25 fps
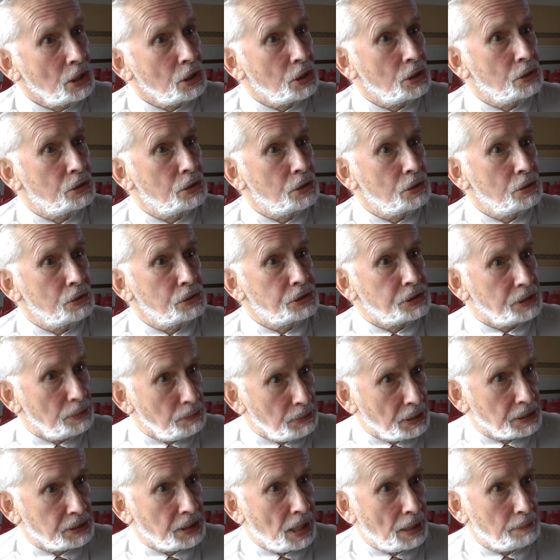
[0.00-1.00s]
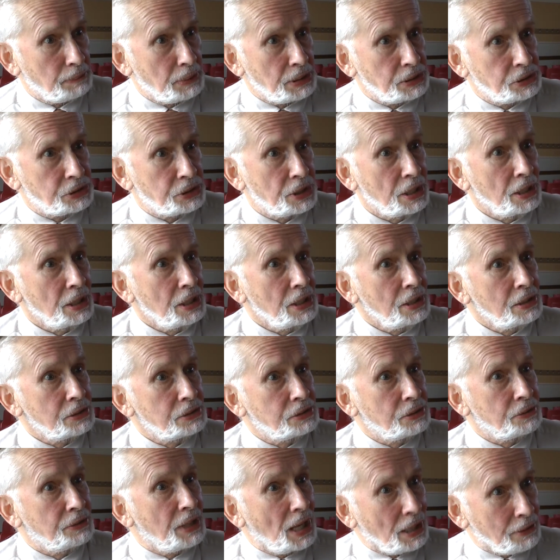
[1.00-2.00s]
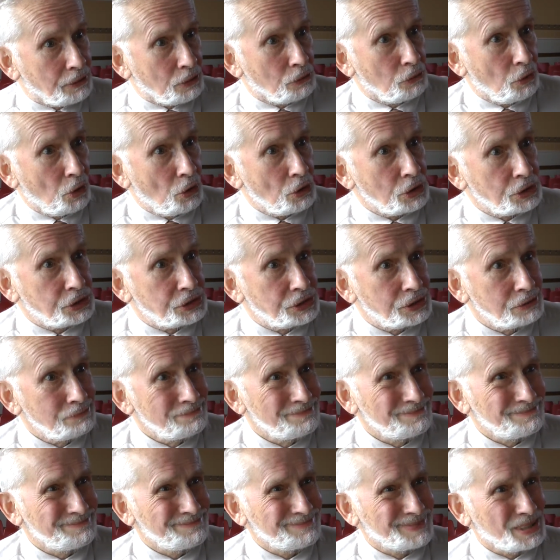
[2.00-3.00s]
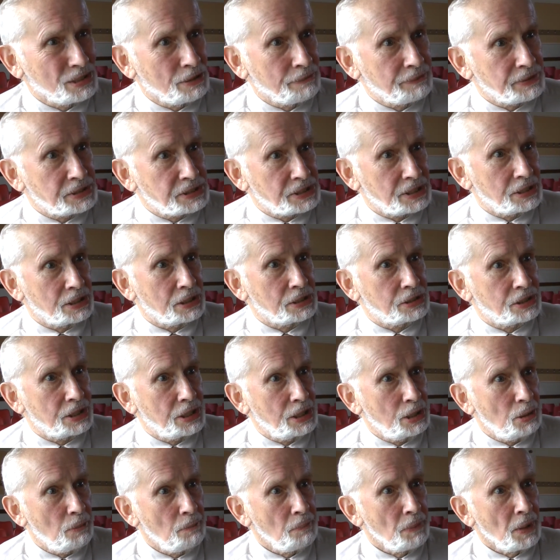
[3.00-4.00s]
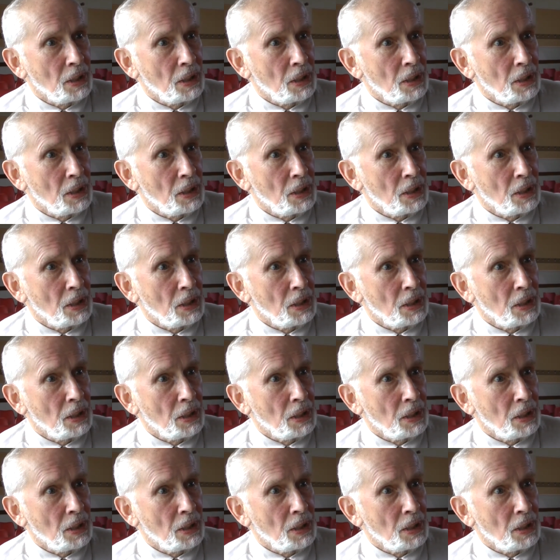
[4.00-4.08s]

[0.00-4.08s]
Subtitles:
can do similar damage to the other rocks in the vicinity